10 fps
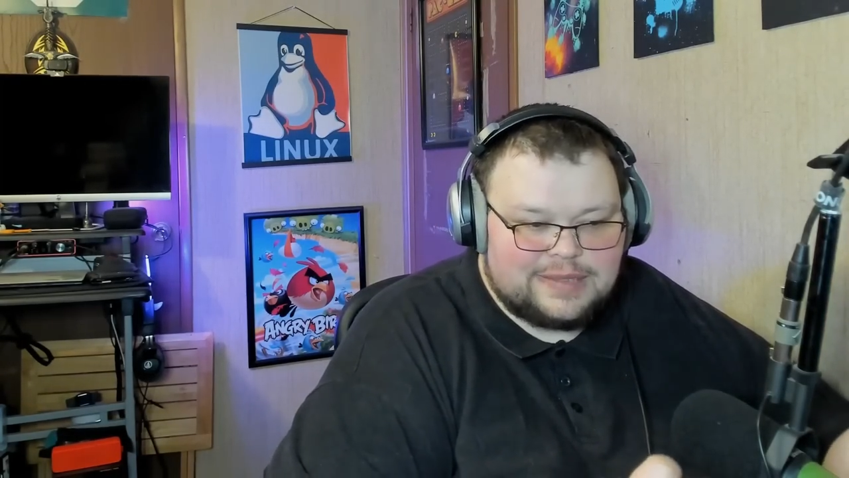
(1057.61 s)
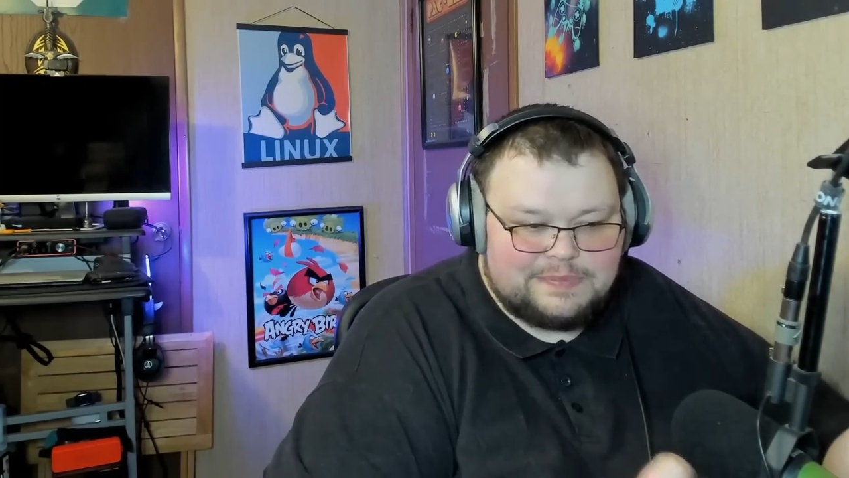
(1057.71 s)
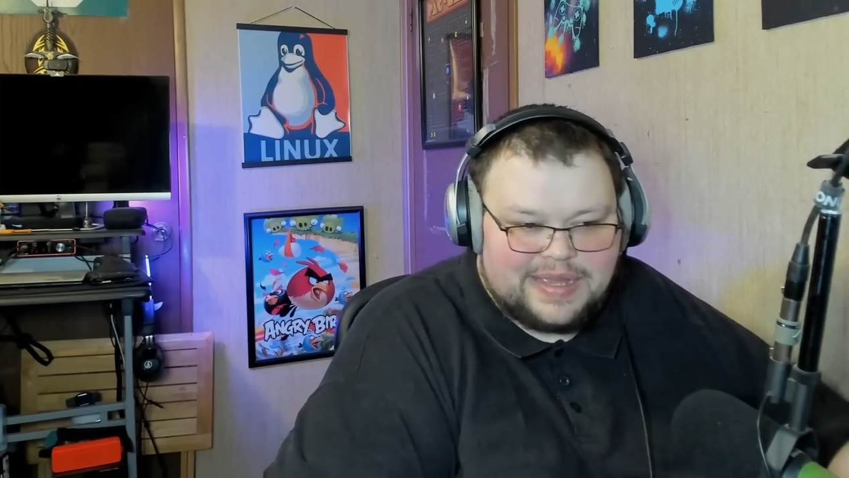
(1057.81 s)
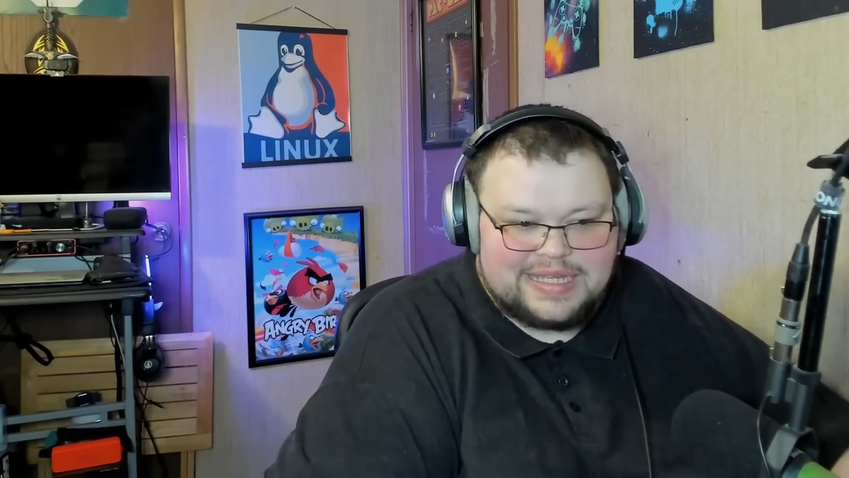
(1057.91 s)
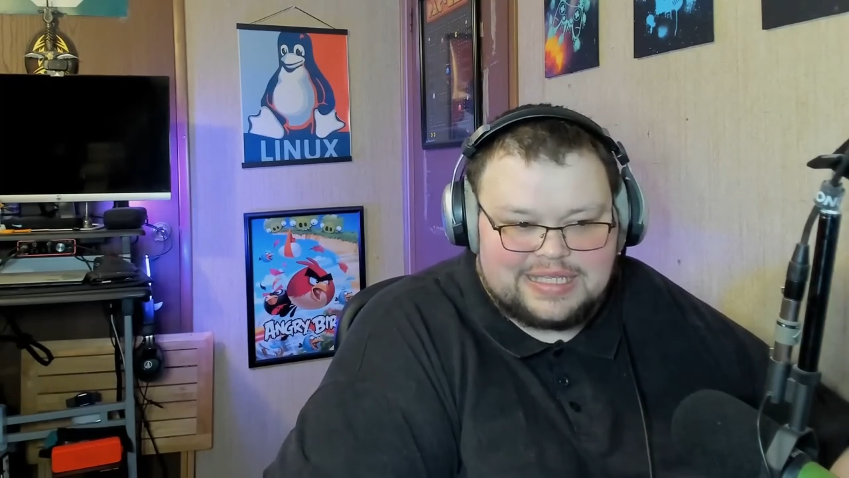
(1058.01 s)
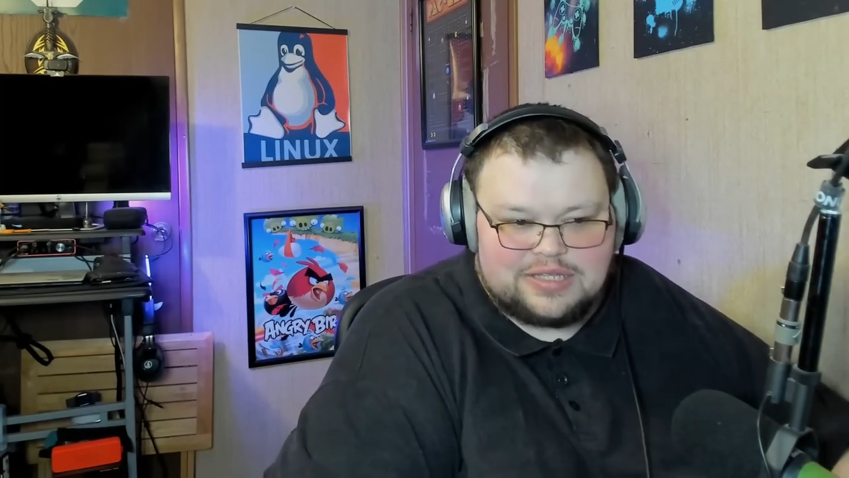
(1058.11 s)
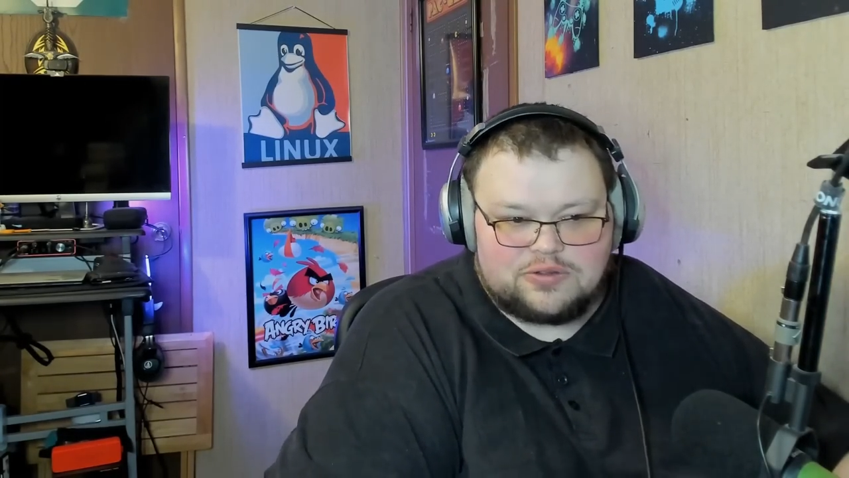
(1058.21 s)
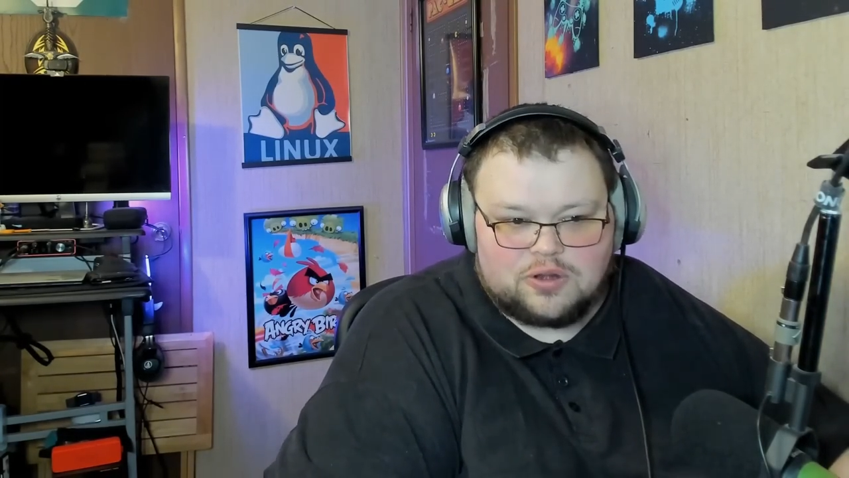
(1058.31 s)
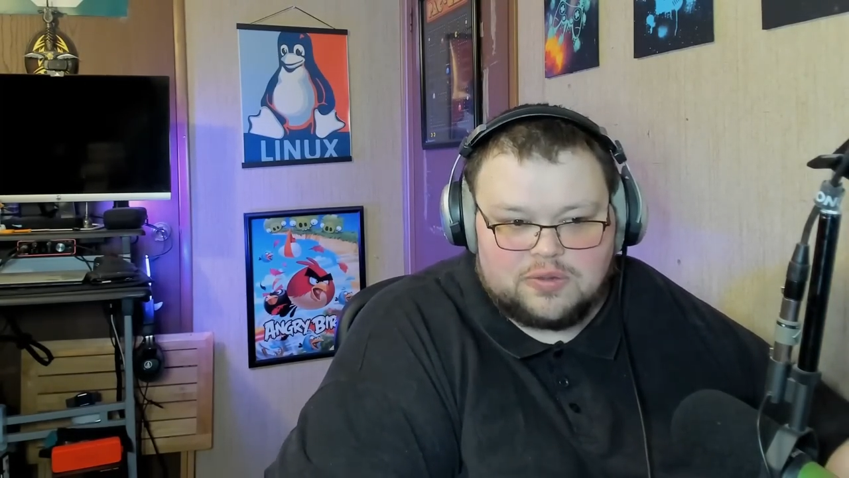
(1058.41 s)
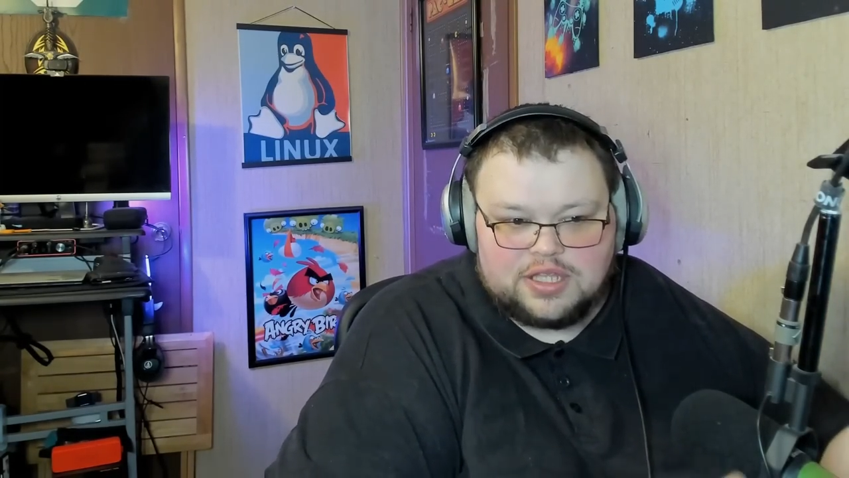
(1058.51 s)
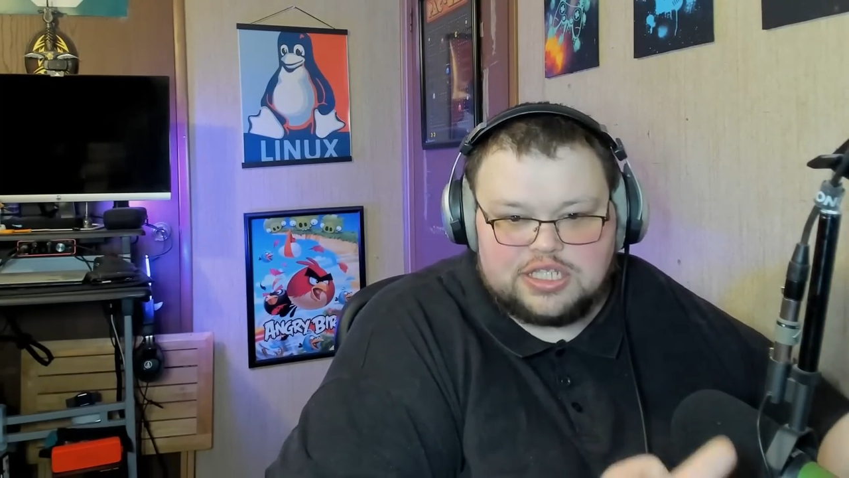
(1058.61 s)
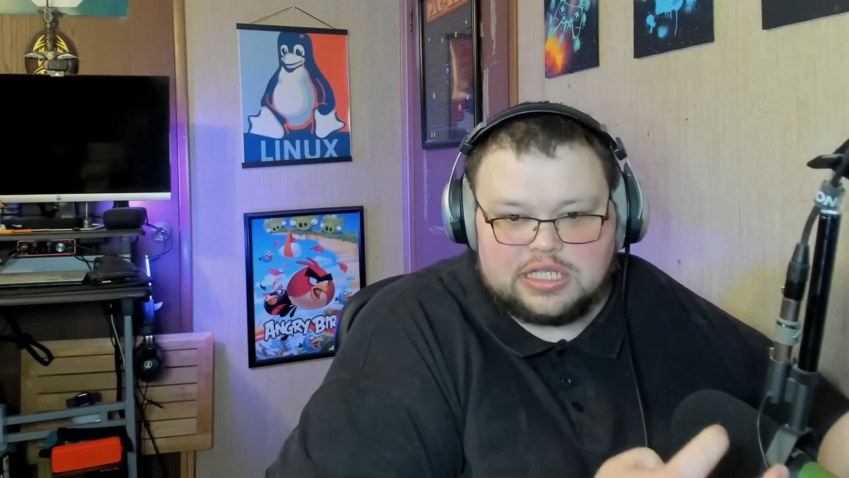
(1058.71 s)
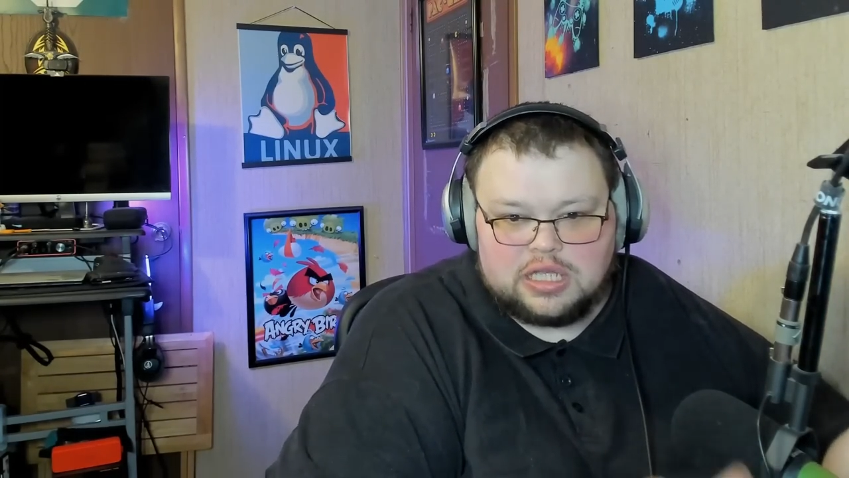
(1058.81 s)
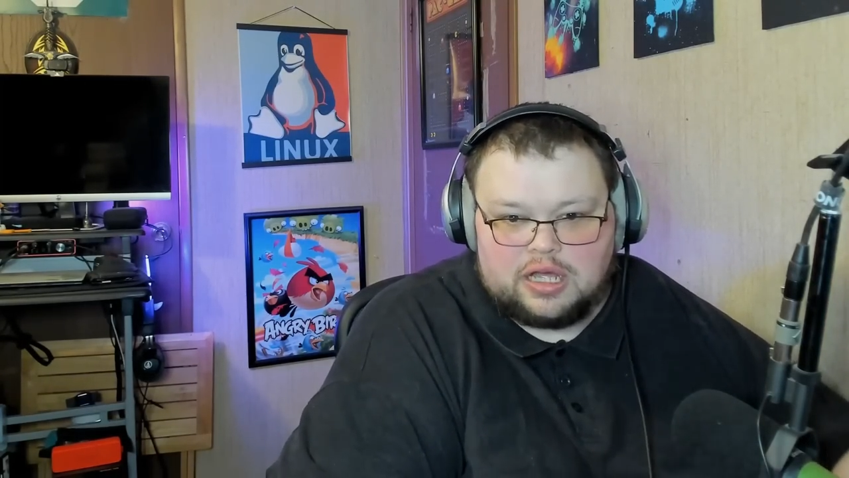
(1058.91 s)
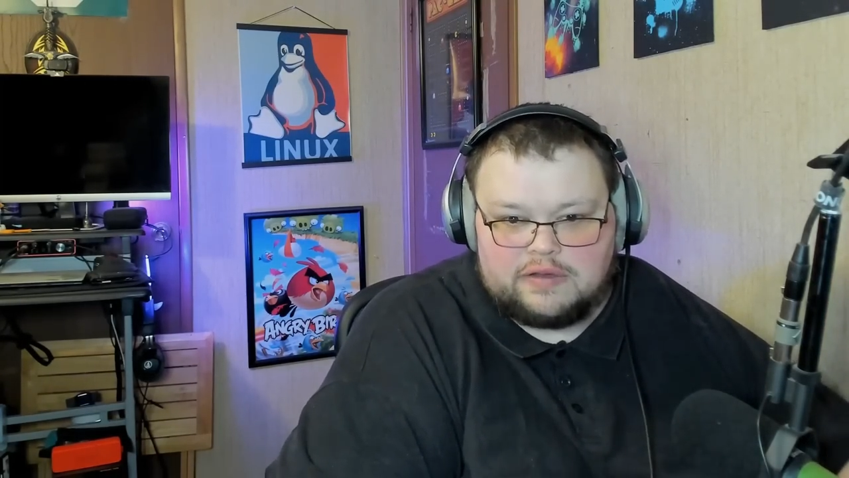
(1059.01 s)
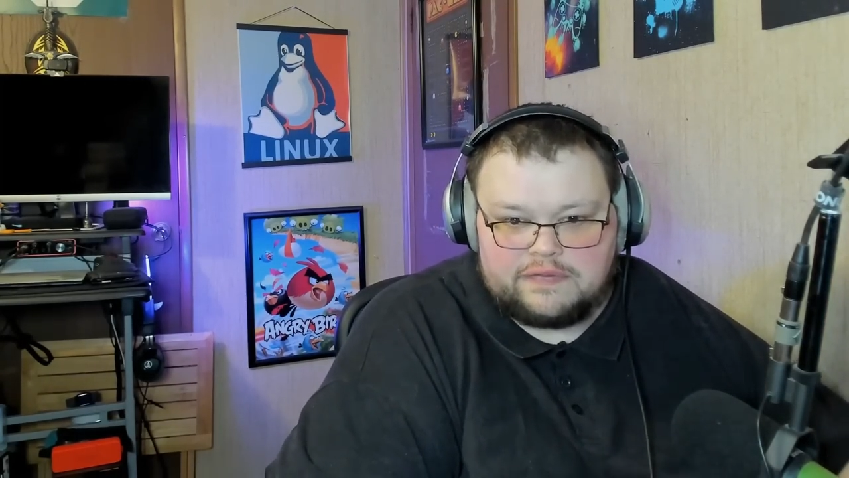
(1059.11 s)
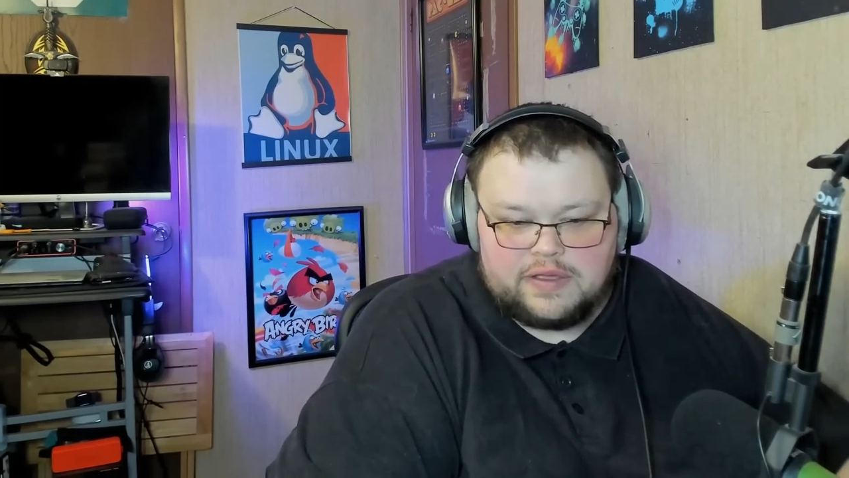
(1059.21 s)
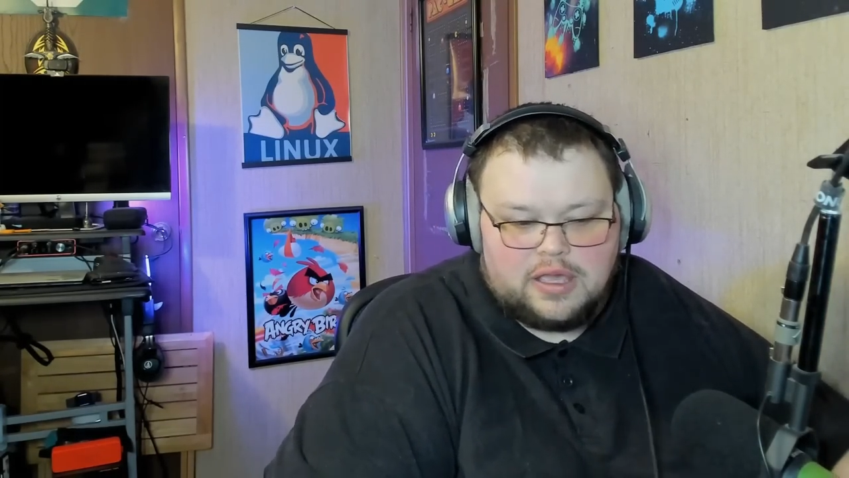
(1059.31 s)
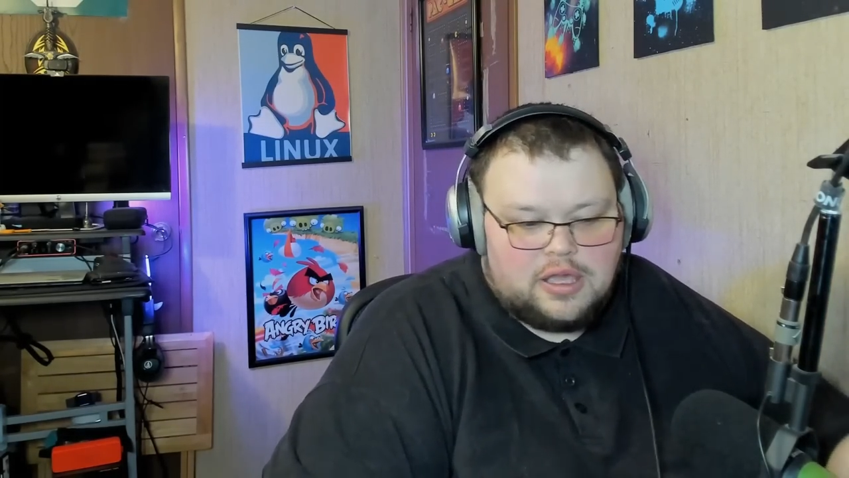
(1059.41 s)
base distro that you love.